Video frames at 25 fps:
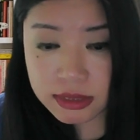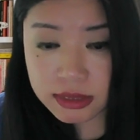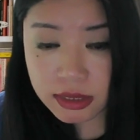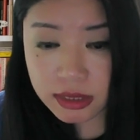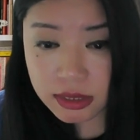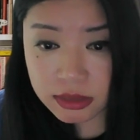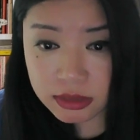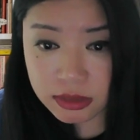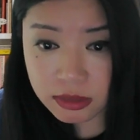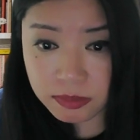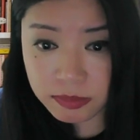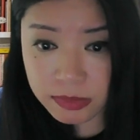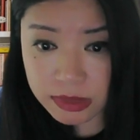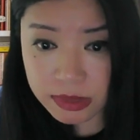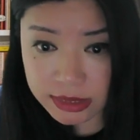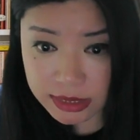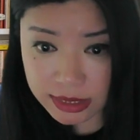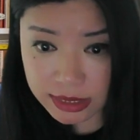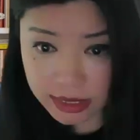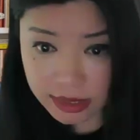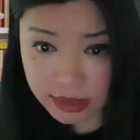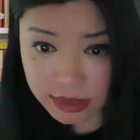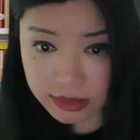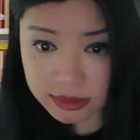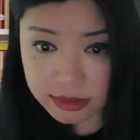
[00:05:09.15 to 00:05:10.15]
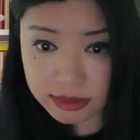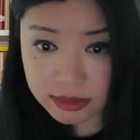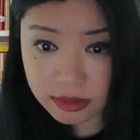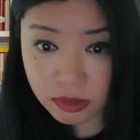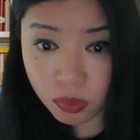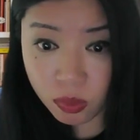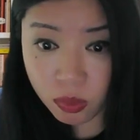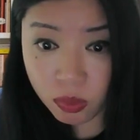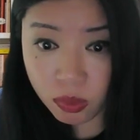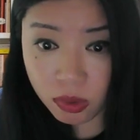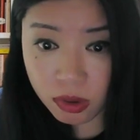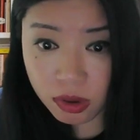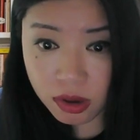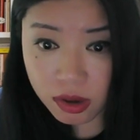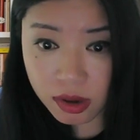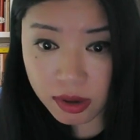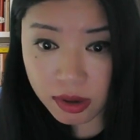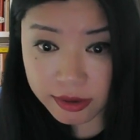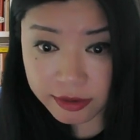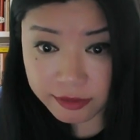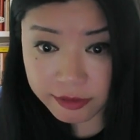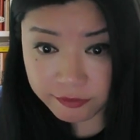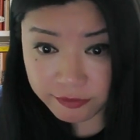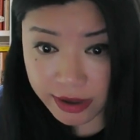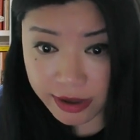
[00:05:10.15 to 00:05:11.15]
intermediate or
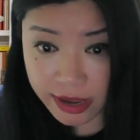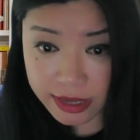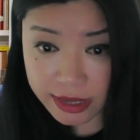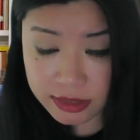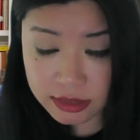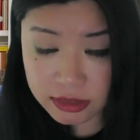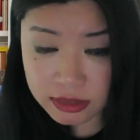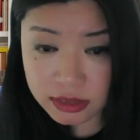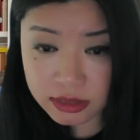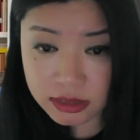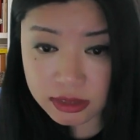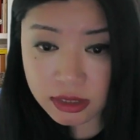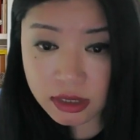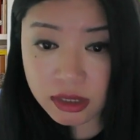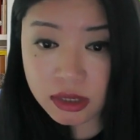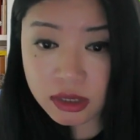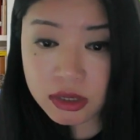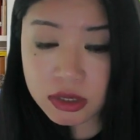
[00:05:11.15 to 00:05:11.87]
advanced,